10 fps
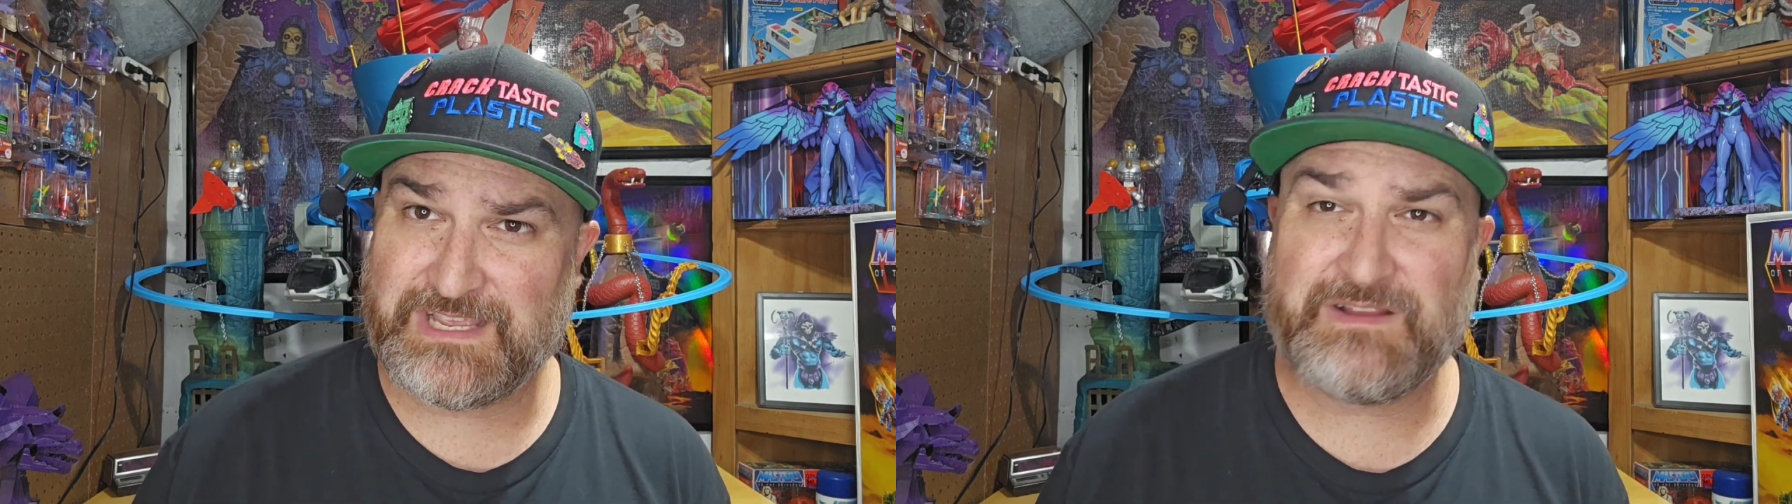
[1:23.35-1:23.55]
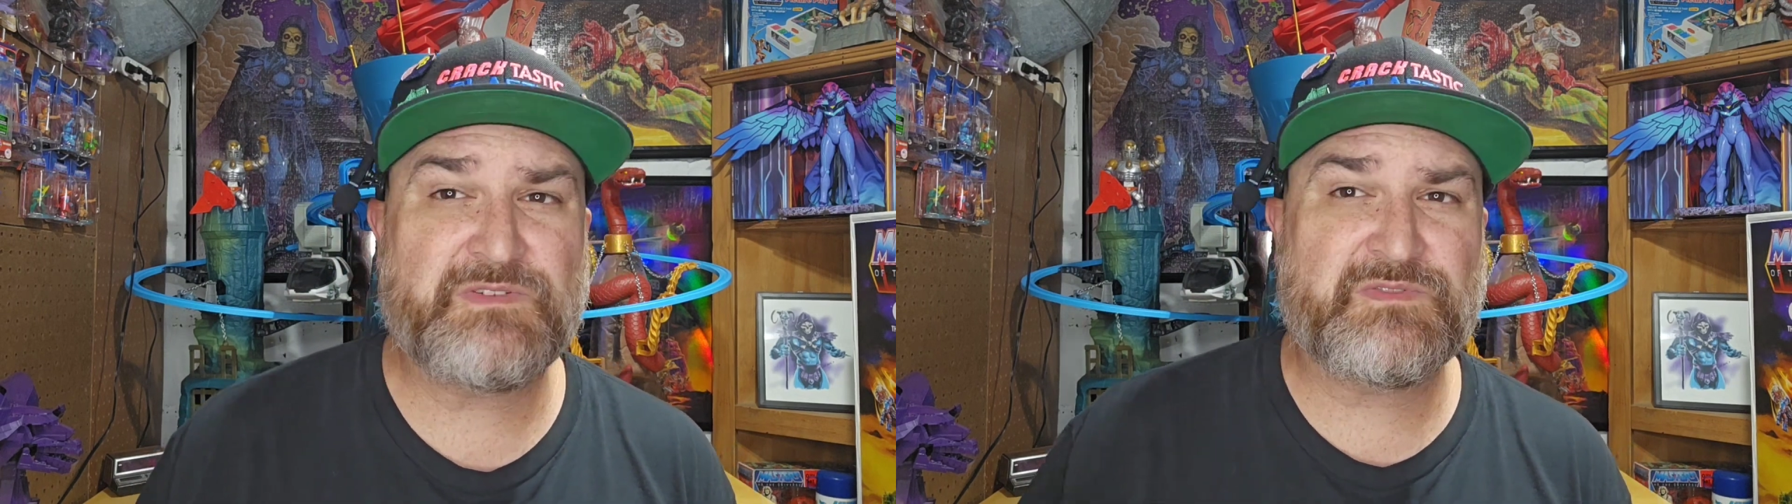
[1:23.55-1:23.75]

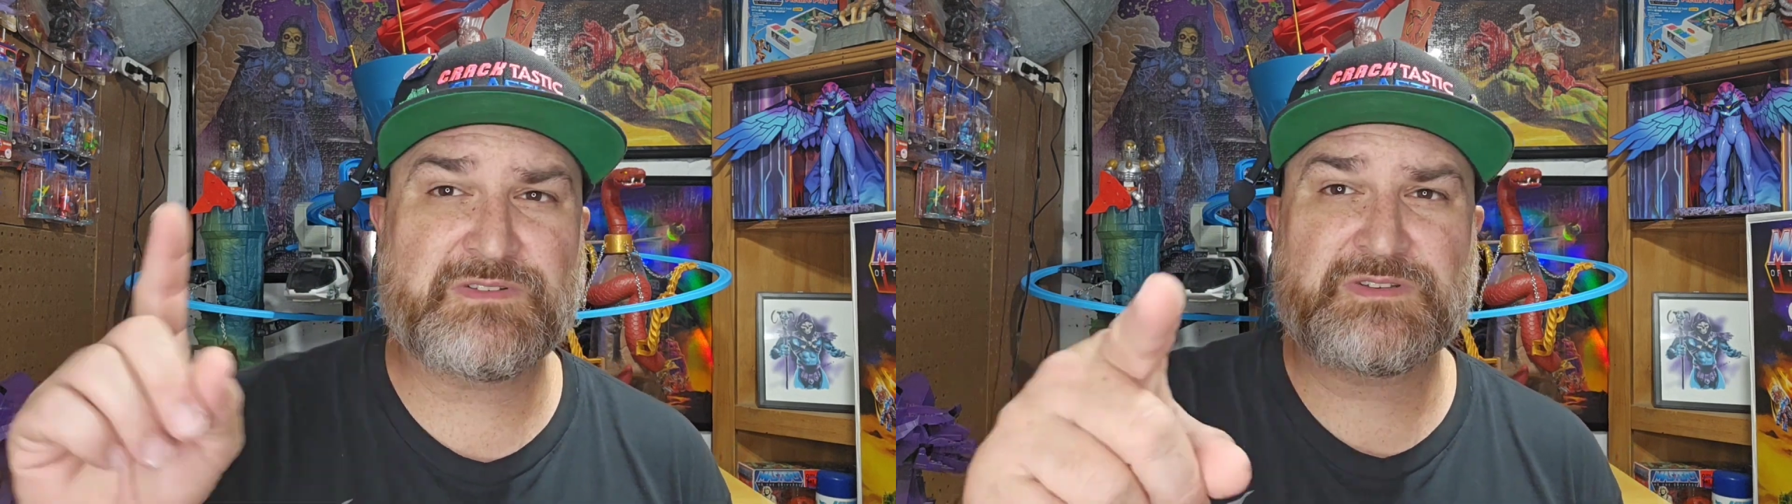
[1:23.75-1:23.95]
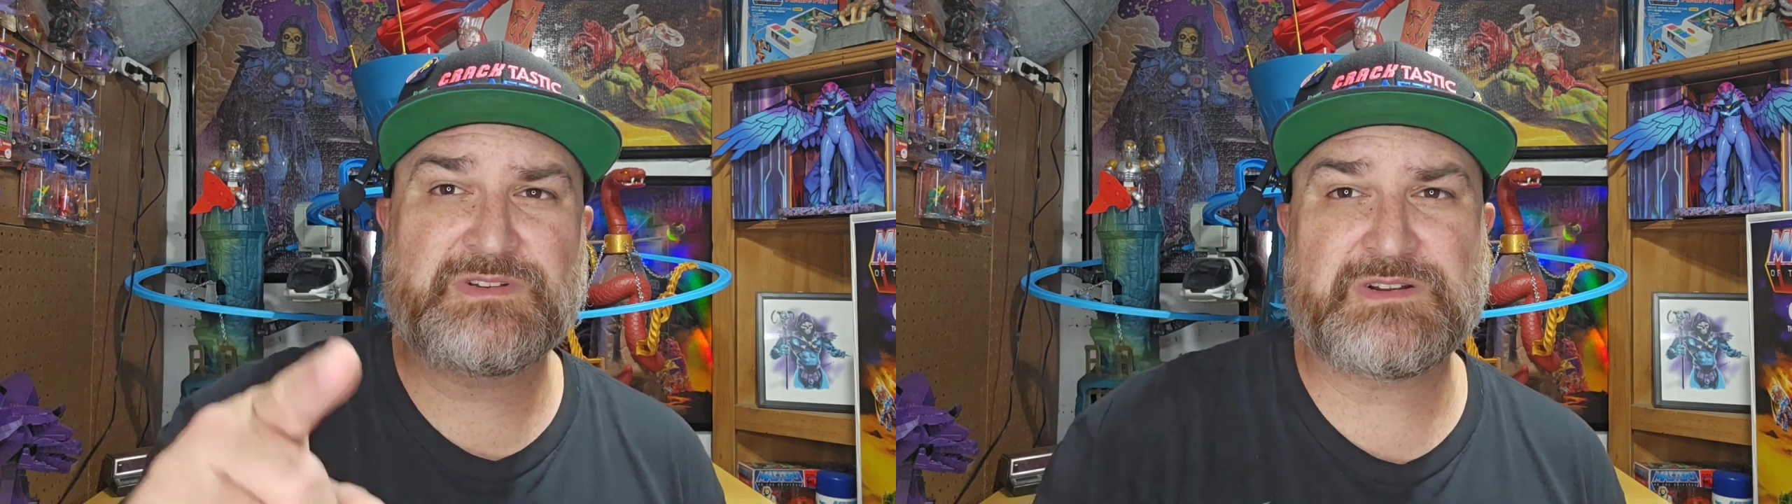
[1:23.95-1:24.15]
and if you
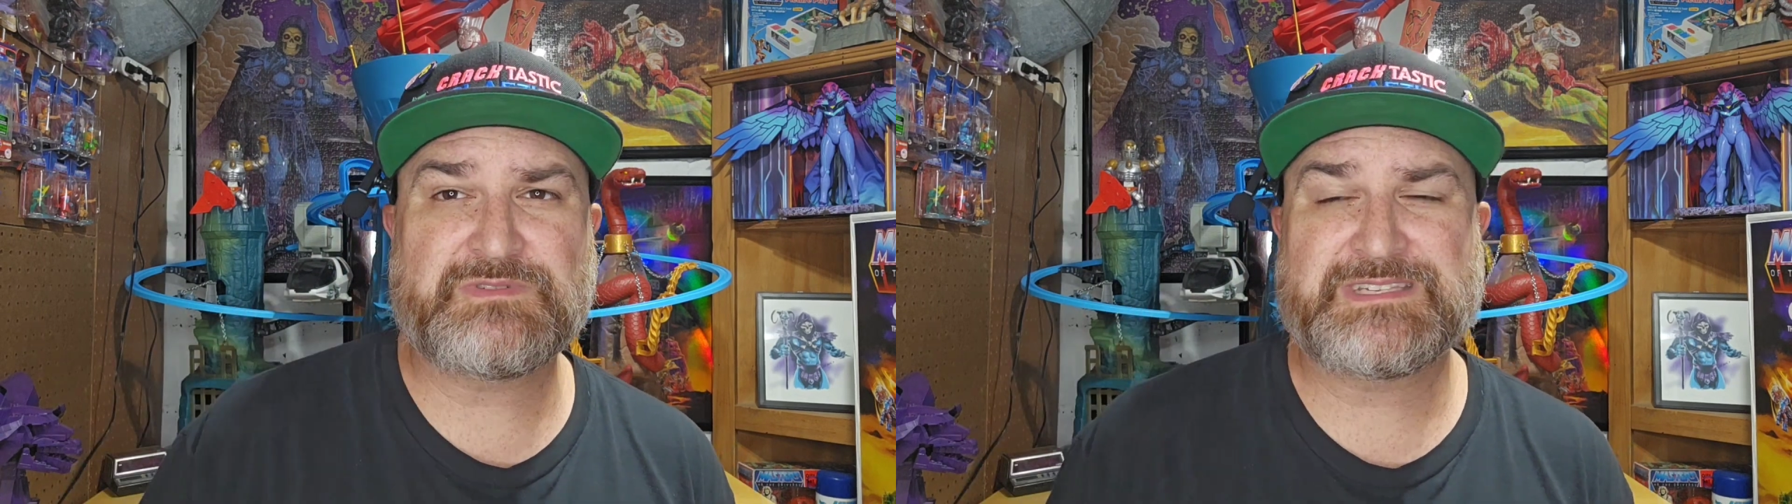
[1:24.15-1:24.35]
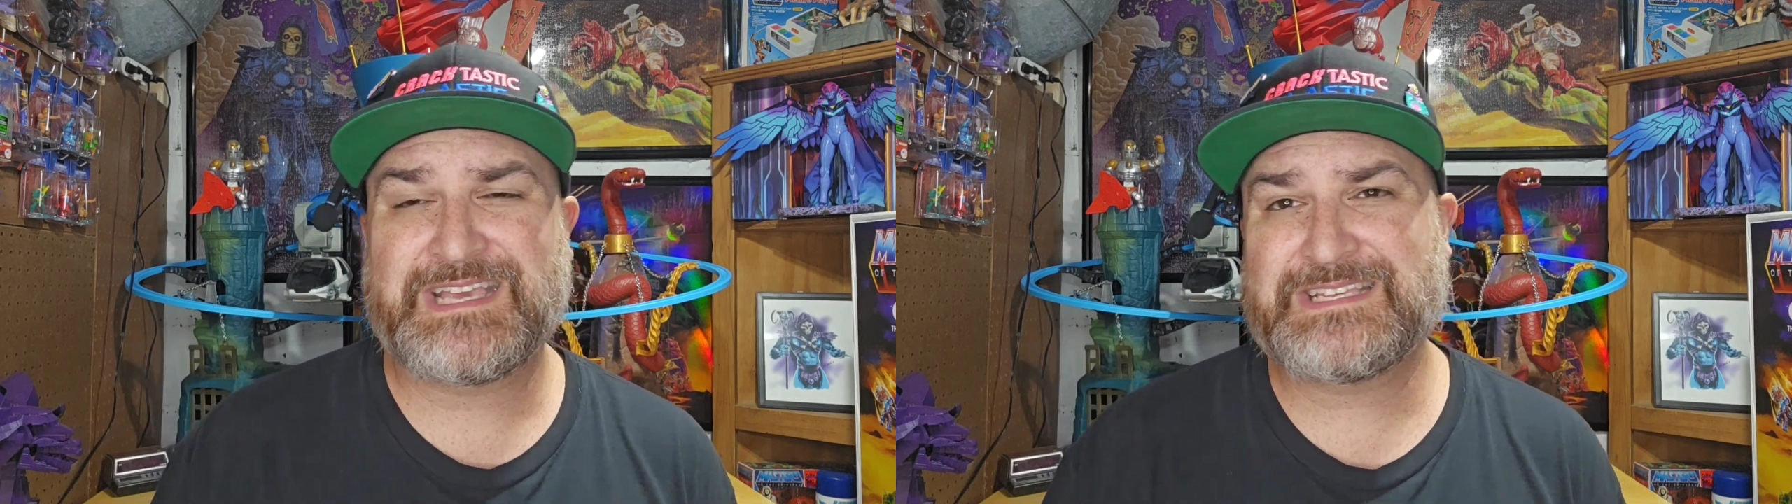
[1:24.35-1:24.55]
felt so
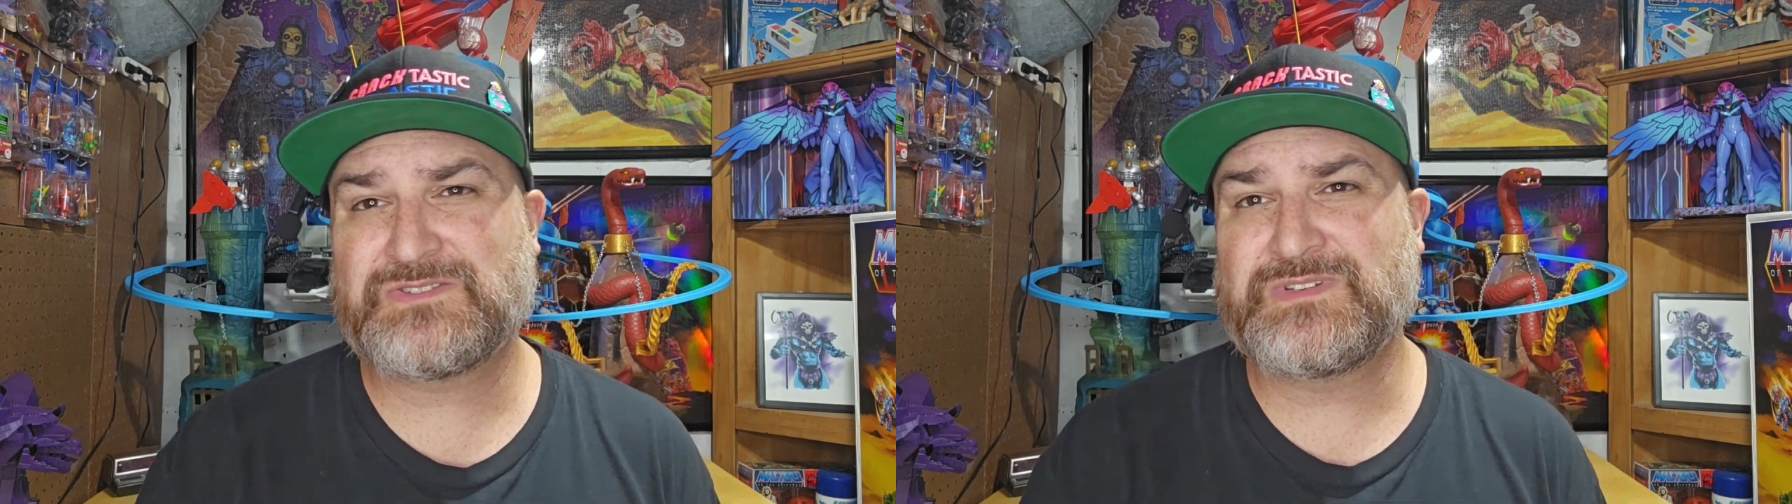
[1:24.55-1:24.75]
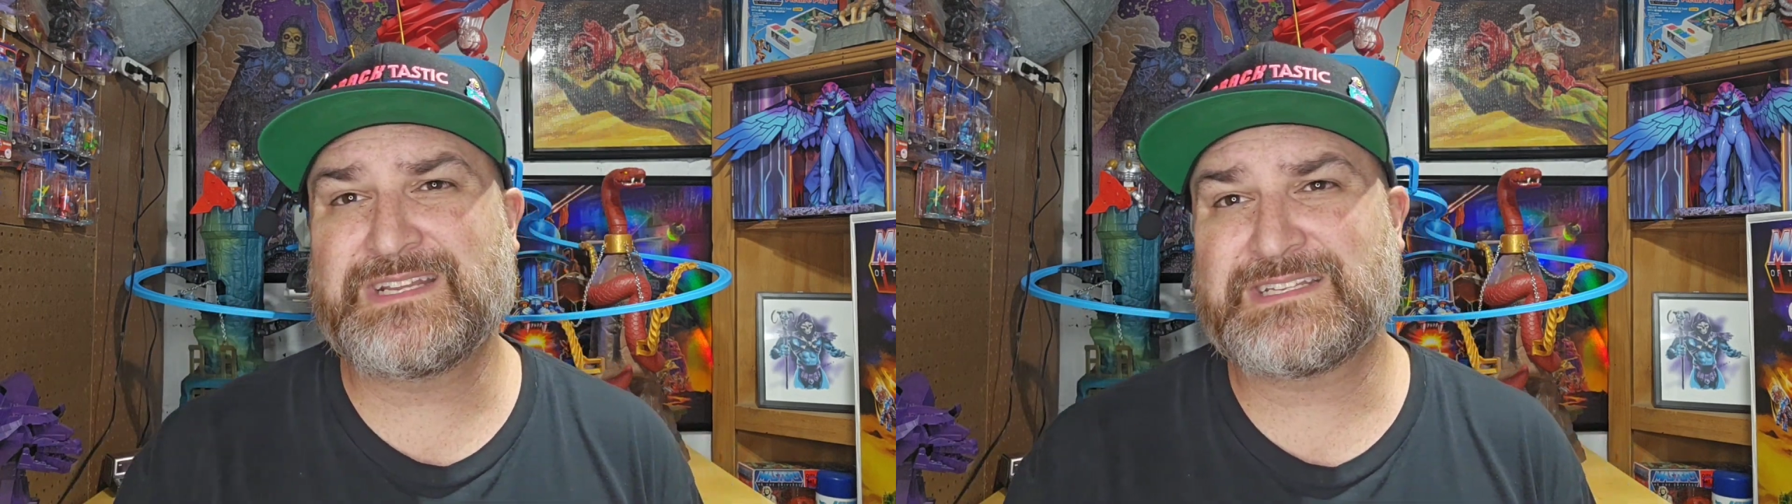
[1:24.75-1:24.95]
generous as to get